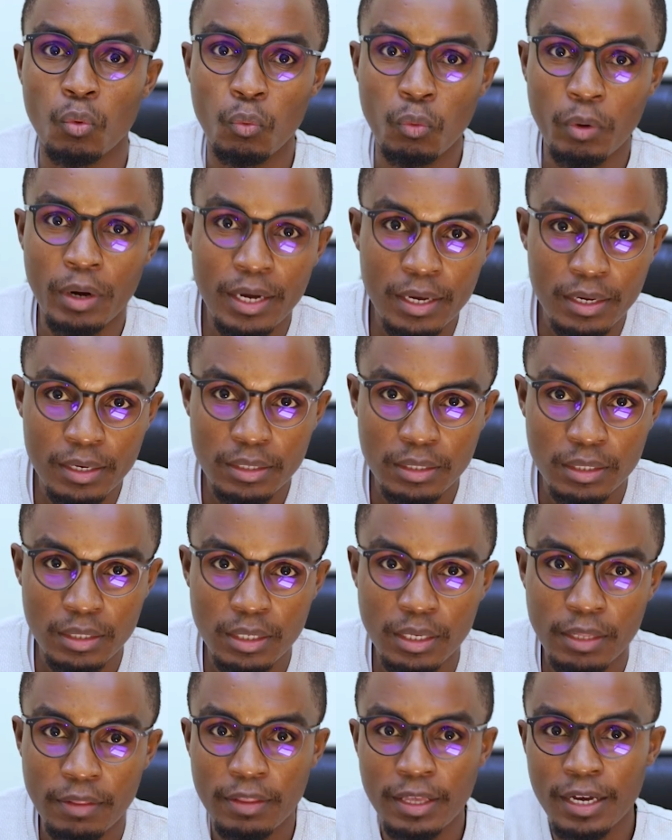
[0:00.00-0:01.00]
work,
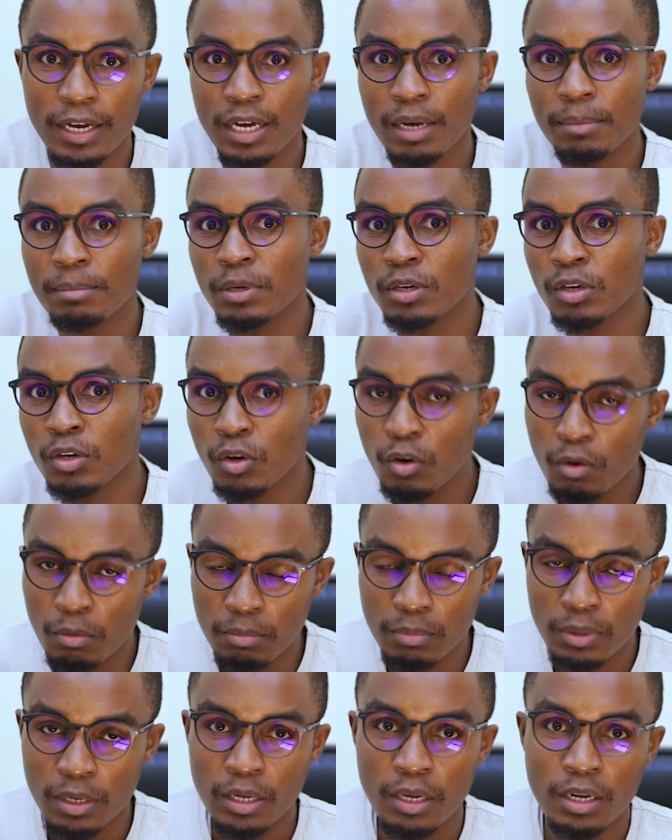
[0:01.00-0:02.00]
they're coming
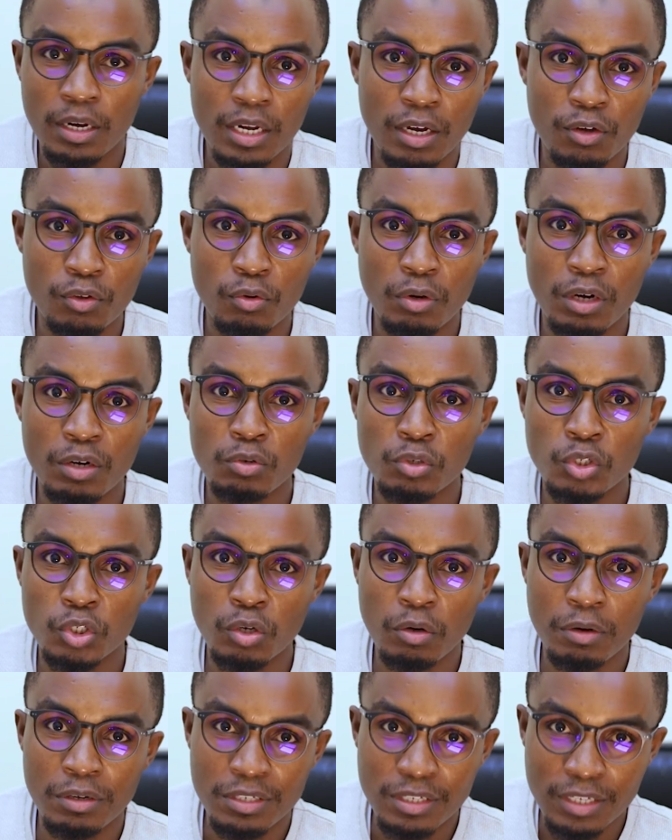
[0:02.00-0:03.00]
home. Now you want to
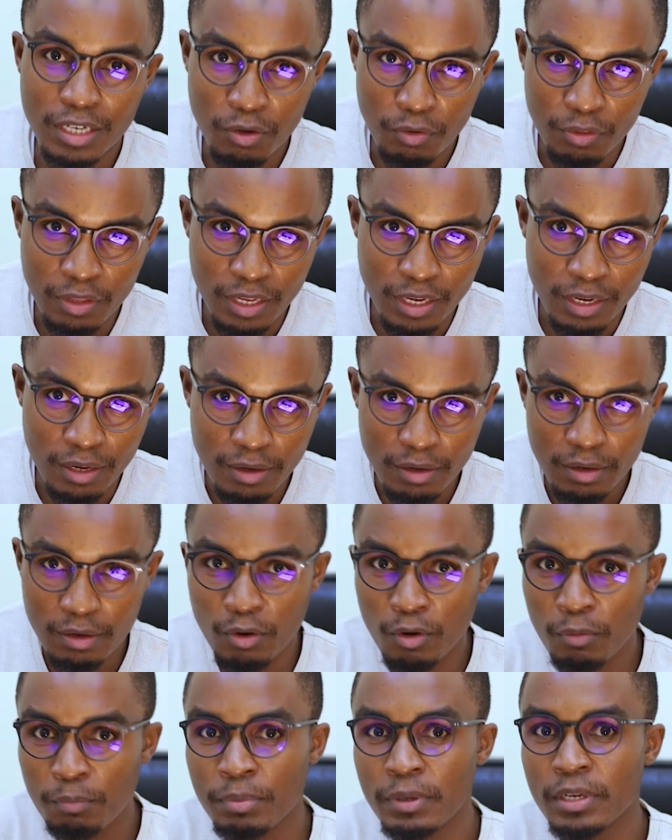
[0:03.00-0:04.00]
show us how they are
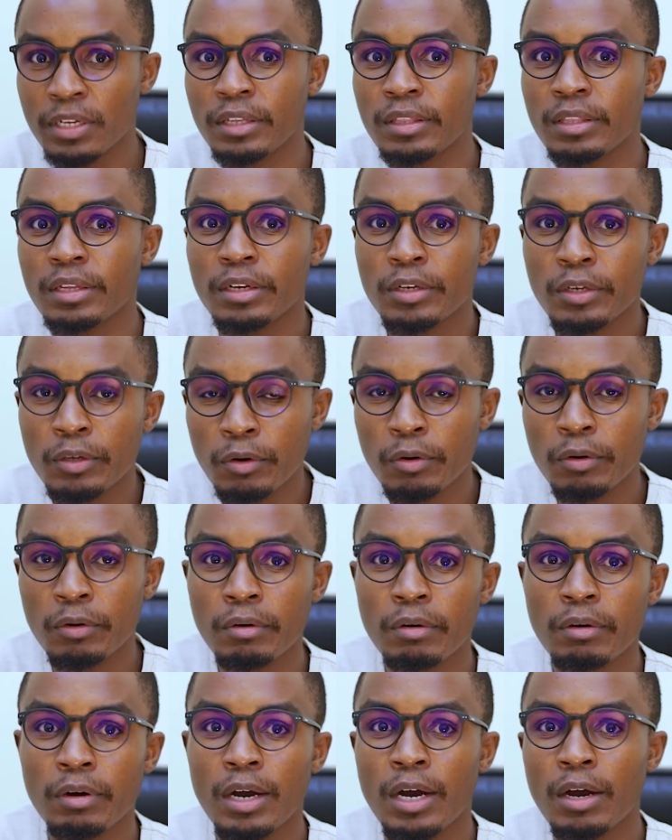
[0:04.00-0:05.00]
opening the
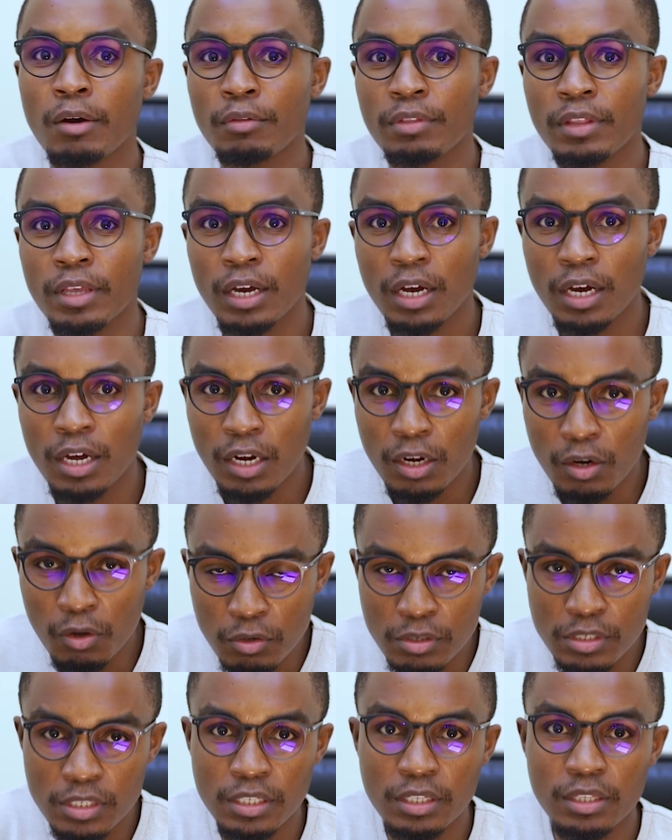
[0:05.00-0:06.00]
door, how they are
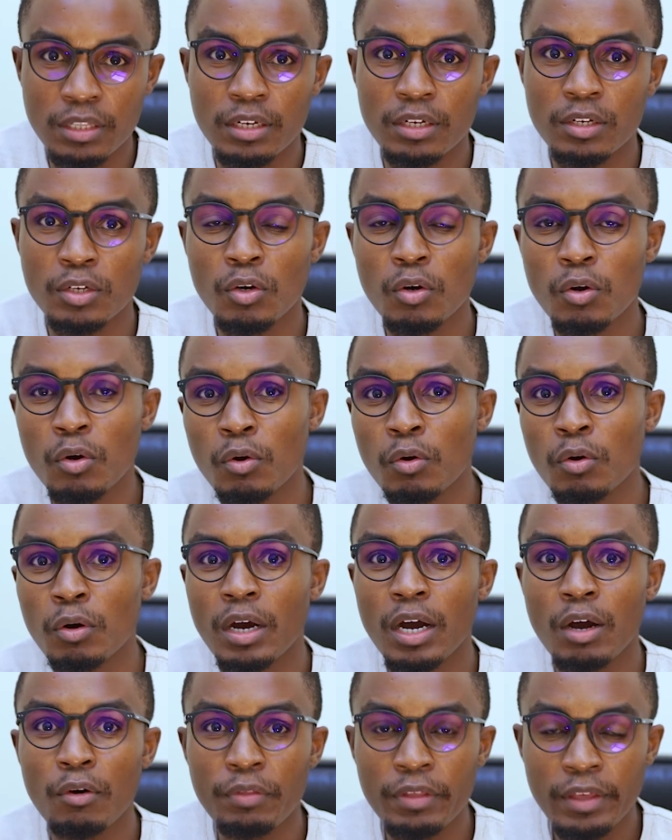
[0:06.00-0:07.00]
closing the
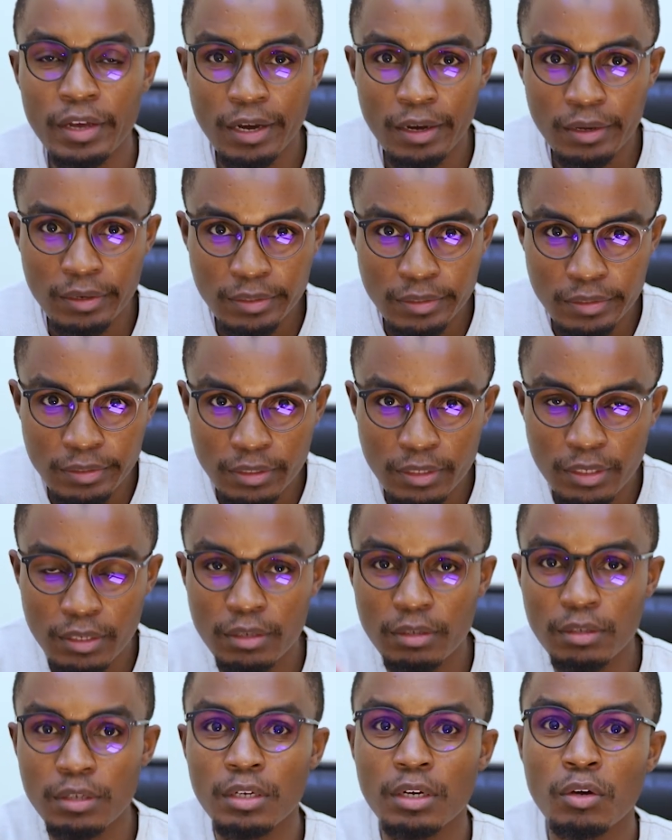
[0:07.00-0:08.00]
door, how they are
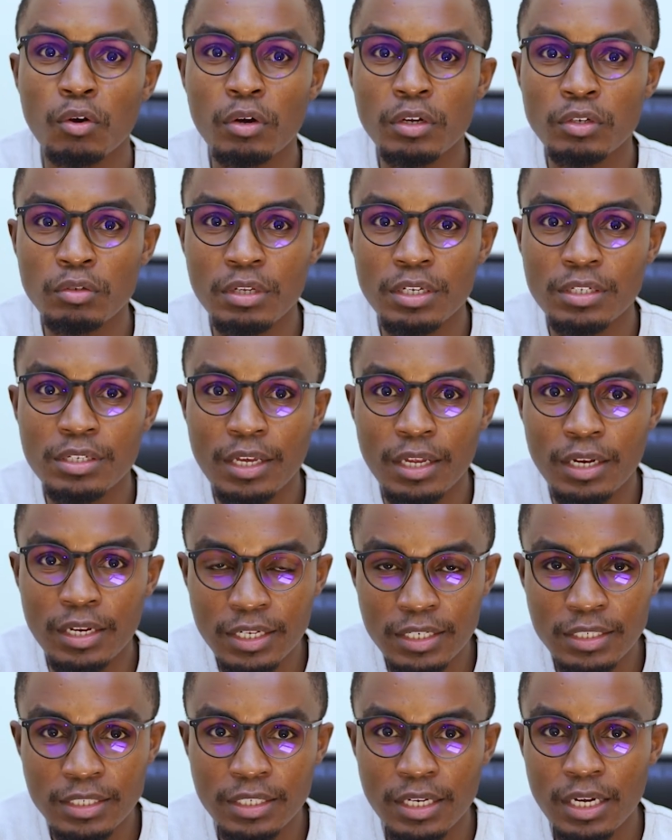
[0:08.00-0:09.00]
going to the
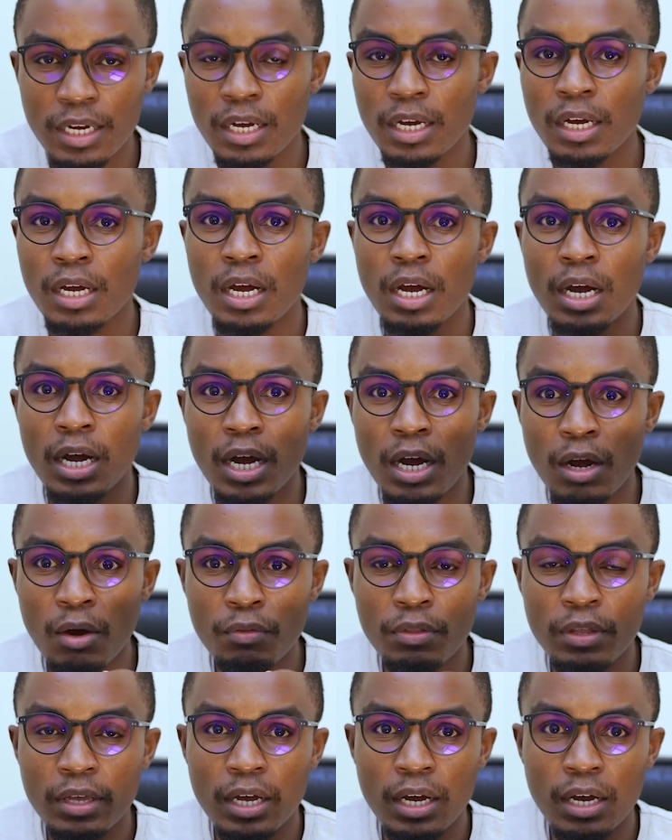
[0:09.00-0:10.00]
escalator,
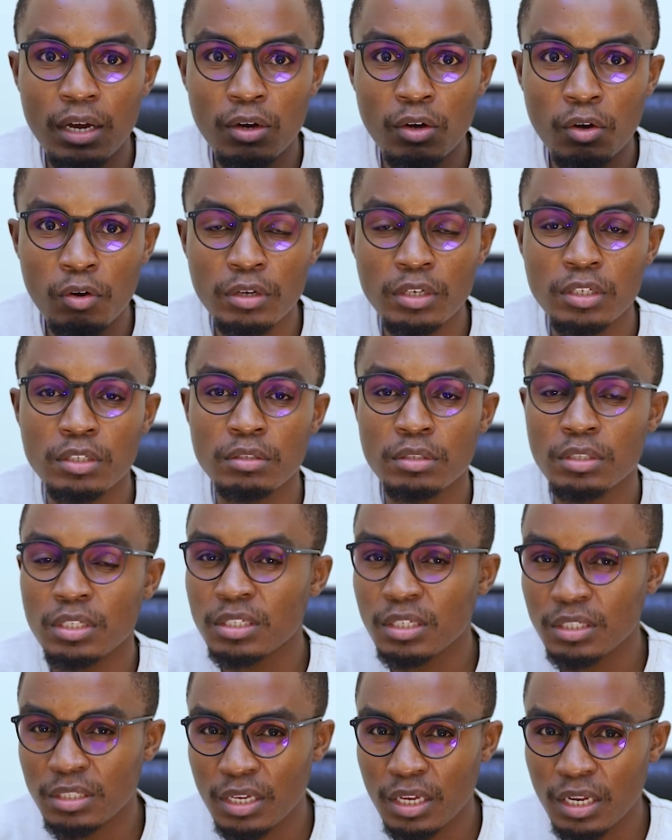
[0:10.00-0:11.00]
how they are going. Is
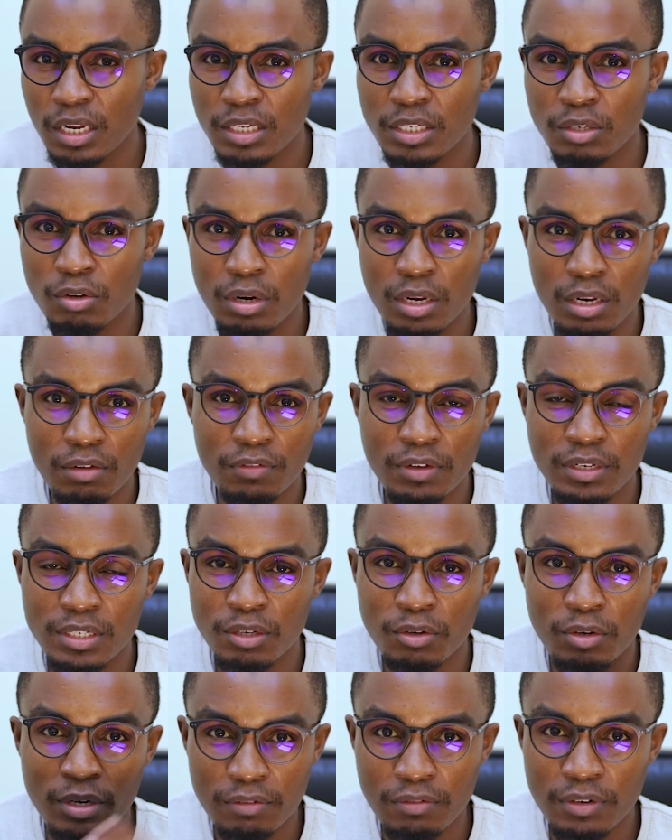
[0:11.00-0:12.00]
it escalator or
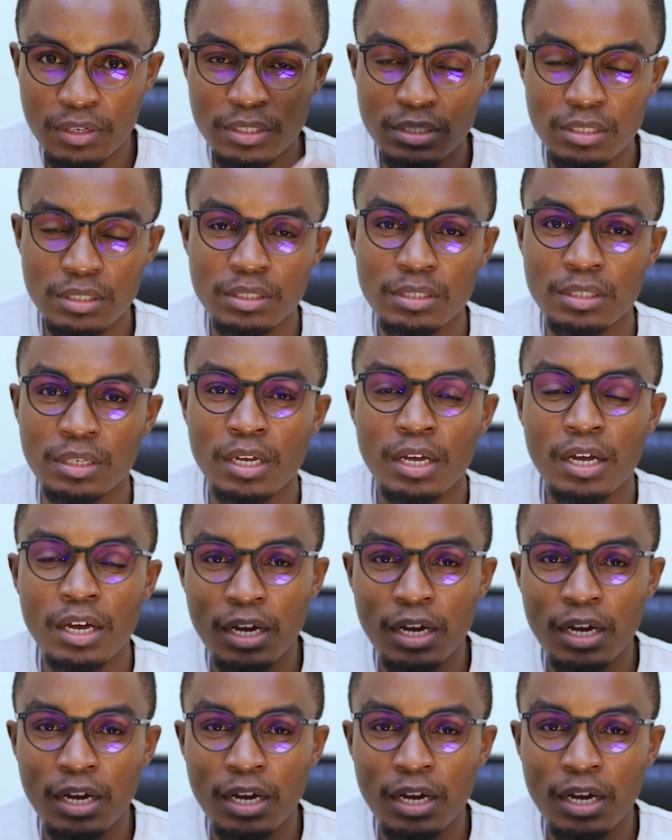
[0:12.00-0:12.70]
elevator, whatever it is?